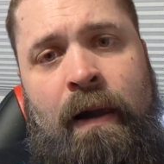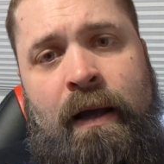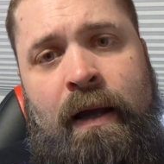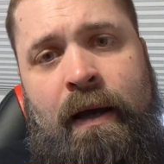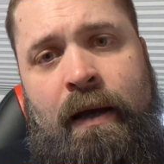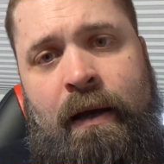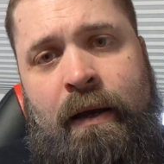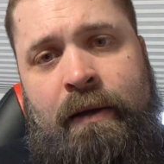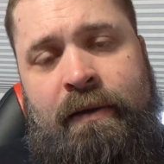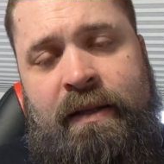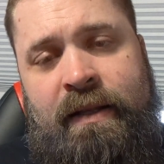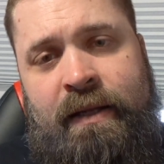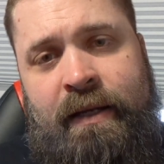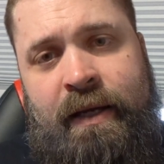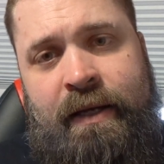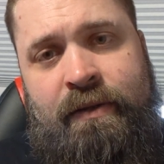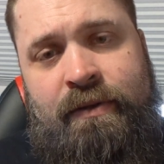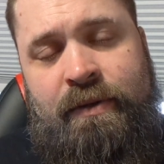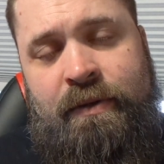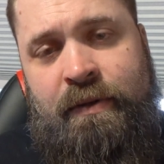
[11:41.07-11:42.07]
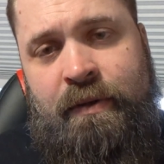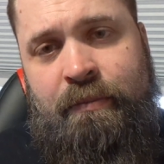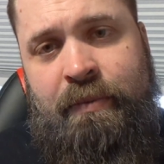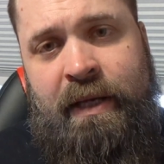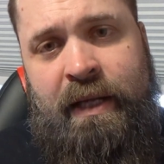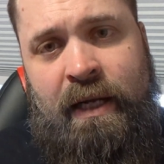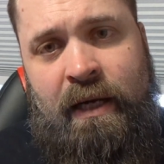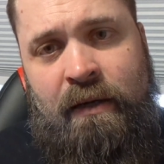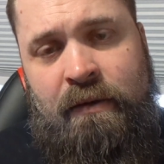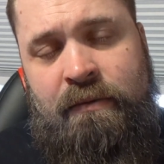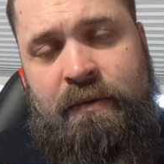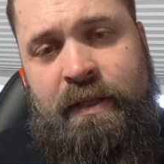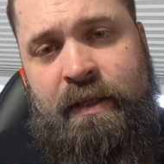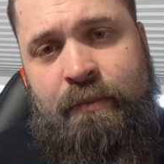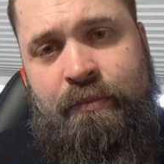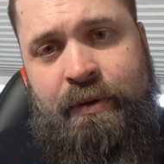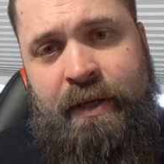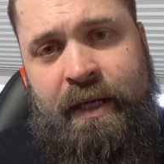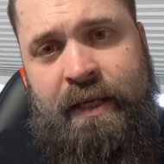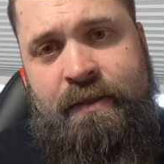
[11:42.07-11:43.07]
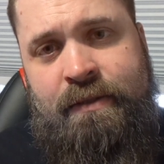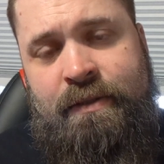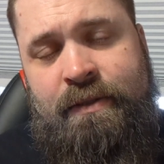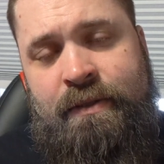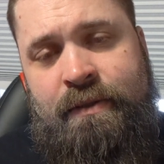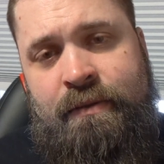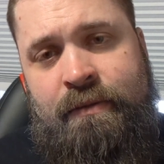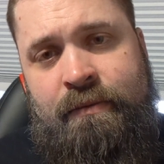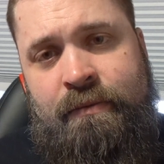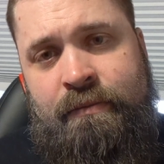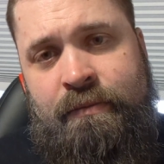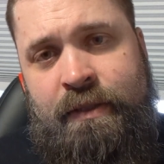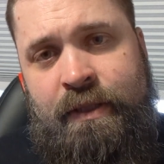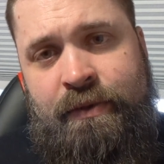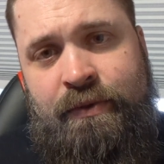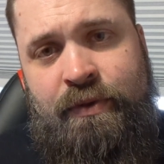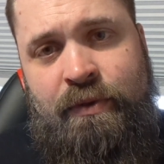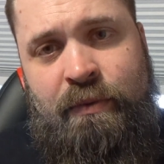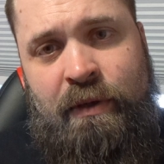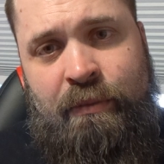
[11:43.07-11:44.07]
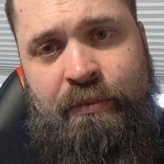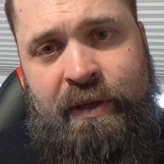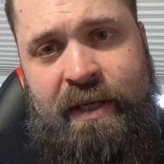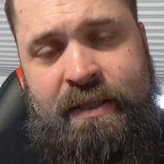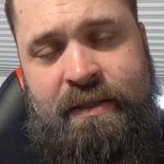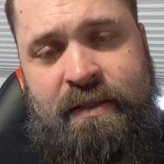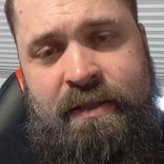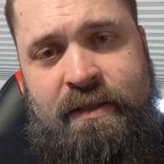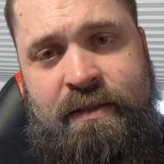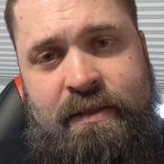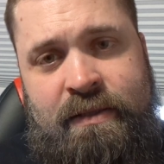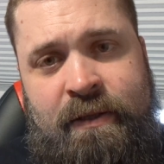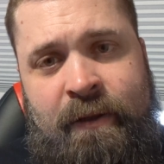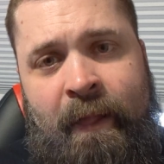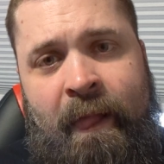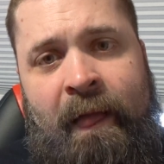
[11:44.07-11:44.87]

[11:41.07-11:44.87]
and then I took the pin out, did a press, did 2 more presses,